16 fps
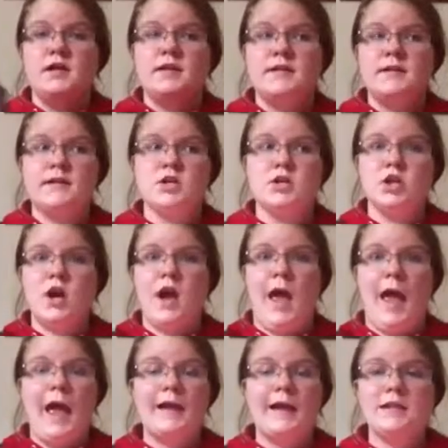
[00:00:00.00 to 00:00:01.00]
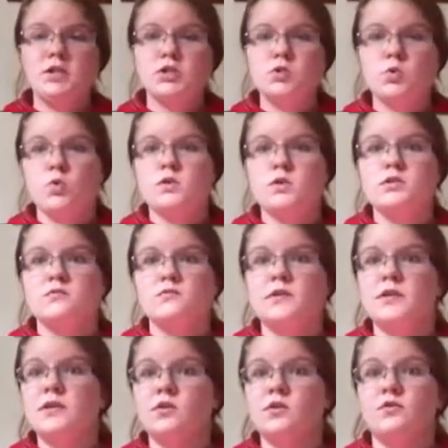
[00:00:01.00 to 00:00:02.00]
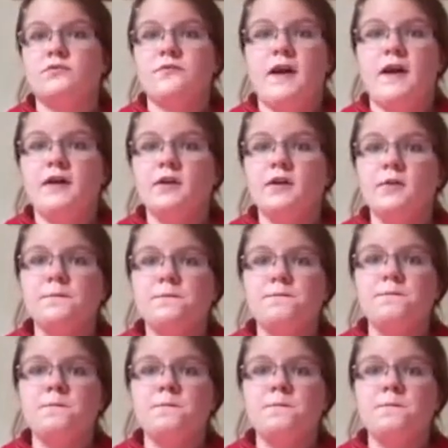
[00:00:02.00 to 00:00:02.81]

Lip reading: near any source of heat or fire